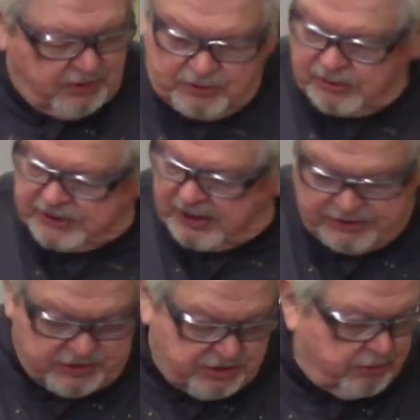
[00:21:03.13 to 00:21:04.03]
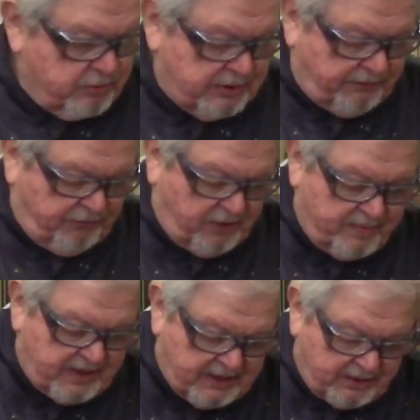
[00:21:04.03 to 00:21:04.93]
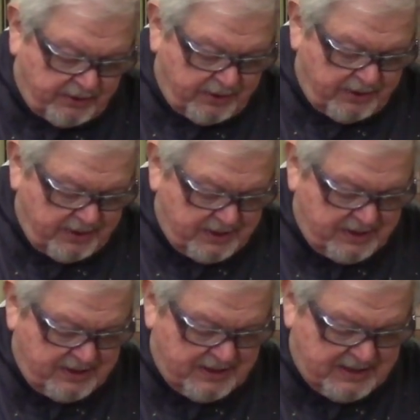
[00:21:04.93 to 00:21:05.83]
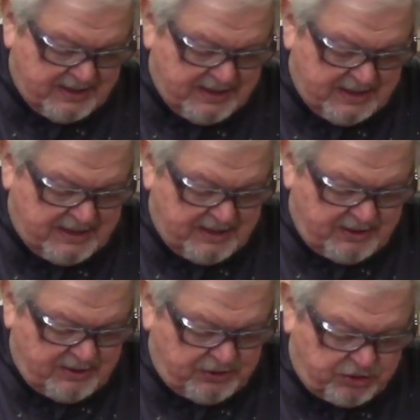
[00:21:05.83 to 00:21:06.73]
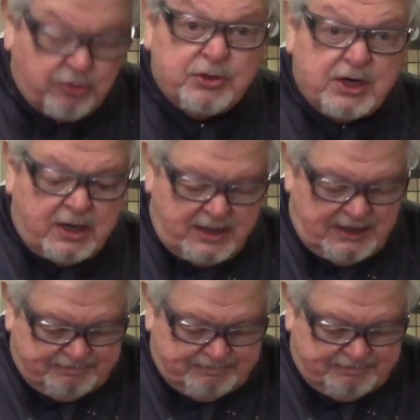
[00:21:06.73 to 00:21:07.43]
are going to unscrew it from our screw chuck.